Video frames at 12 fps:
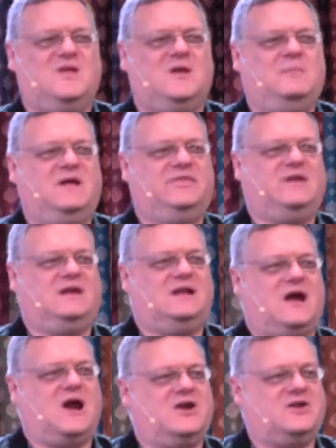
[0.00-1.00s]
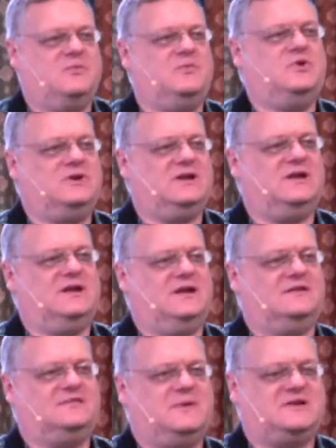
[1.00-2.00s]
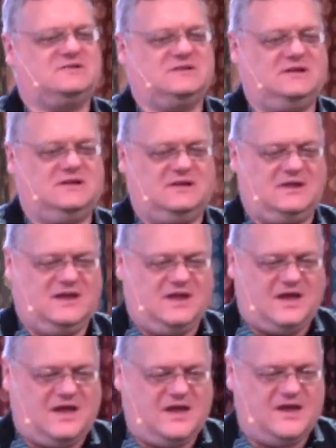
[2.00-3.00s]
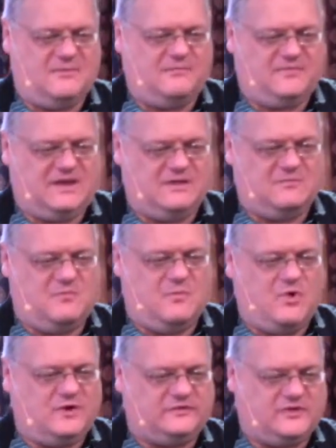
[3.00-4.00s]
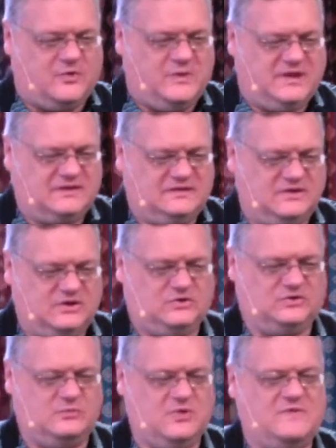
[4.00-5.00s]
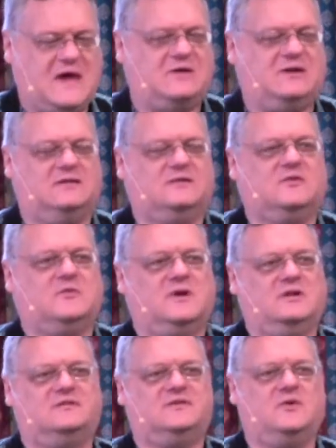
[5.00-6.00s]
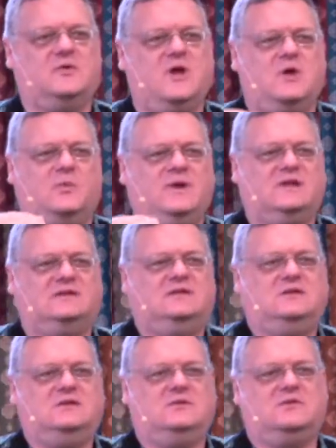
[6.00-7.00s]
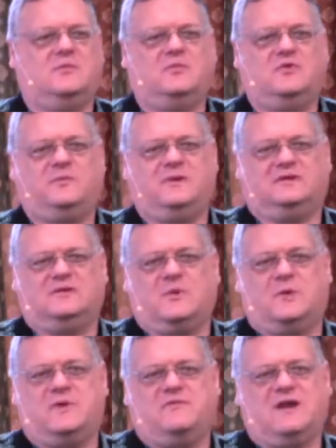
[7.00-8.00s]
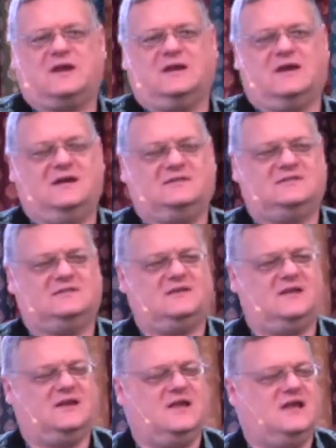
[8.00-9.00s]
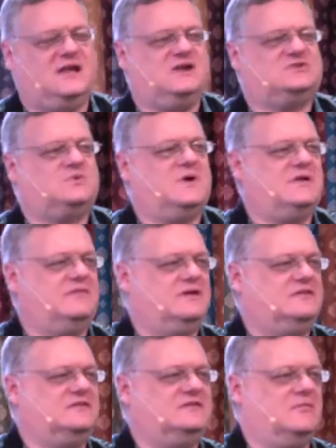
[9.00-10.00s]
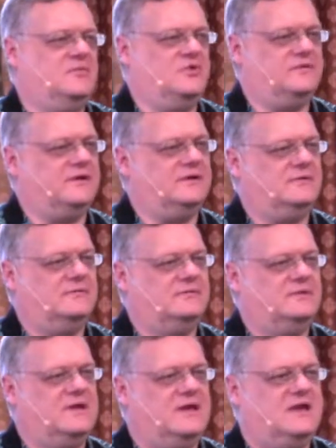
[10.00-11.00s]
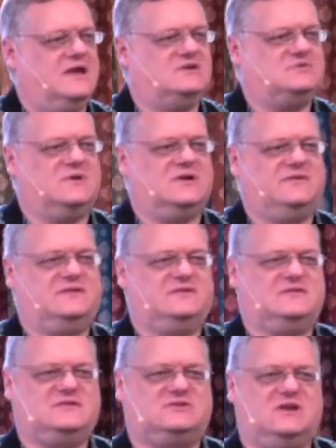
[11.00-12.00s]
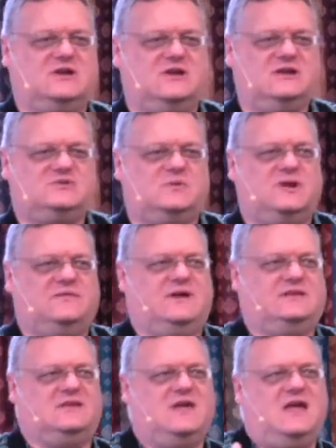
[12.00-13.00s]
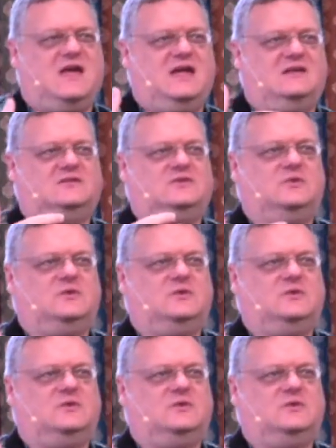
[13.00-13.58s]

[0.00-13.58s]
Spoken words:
that our community, especially more so, we continue to move out into the world, so we continue the movement. And what we recognize is that each one of us is a mover. Each one of us is a shaker. Each one of us is